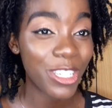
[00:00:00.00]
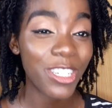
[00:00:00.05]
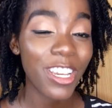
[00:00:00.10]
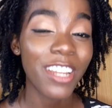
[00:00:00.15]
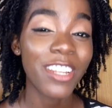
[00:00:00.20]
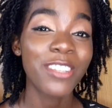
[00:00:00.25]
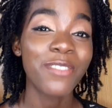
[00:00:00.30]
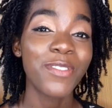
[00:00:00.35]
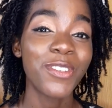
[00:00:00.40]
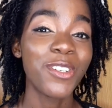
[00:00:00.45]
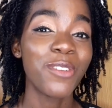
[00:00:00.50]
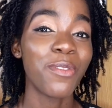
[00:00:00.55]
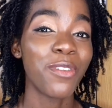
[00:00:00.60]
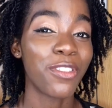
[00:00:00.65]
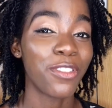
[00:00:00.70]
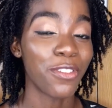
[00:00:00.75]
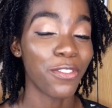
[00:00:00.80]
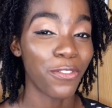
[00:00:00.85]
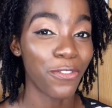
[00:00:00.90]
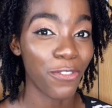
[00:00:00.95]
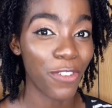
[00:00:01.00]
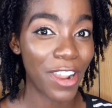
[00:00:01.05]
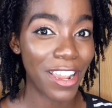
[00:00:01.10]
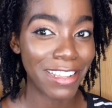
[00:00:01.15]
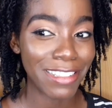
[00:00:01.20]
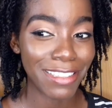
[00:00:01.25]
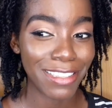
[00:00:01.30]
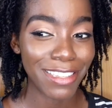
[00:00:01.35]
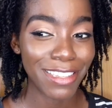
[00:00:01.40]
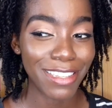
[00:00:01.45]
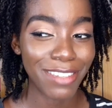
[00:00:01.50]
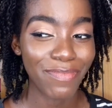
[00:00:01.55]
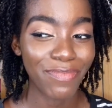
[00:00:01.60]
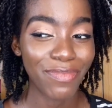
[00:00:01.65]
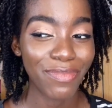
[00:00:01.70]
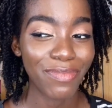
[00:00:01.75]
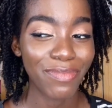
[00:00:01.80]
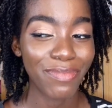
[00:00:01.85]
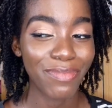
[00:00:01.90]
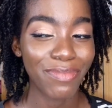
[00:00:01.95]
share this video with your friends
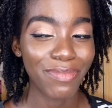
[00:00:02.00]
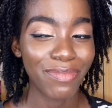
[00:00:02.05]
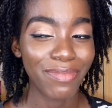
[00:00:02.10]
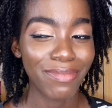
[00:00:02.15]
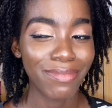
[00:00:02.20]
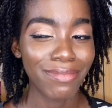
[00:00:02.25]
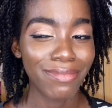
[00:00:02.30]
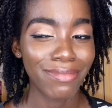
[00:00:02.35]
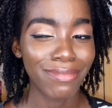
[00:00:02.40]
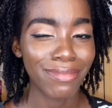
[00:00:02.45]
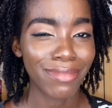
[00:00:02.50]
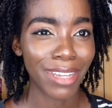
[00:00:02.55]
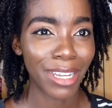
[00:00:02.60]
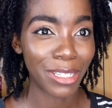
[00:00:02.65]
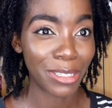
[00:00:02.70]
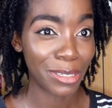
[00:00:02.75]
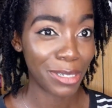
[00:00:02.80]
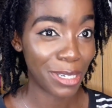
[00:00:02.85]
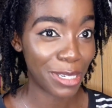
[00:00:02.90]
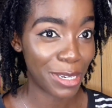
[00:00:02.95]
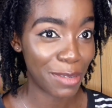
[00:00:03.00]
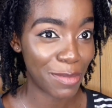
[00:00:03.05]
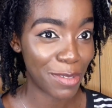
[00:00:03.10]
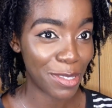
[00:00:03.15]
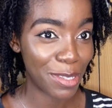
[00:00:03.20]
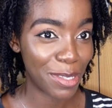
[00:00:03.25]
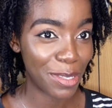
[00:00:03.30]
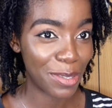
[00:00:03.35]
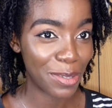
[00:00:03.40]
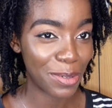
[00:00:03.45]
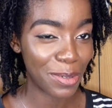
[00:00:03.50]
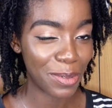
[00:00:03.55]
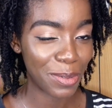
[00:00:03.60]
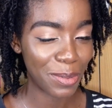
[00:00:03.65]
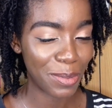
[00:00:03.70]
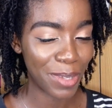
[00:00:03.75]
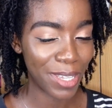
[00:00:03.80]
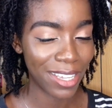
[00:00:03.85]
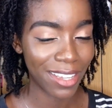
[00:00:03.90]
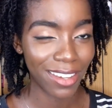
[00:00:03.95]
and your enemies too,
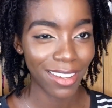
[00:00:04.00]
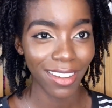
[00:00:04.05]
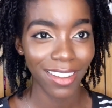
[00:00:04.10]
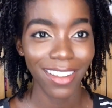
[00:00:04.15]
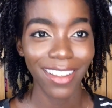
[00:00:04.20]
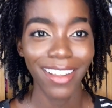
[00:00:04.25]
wink.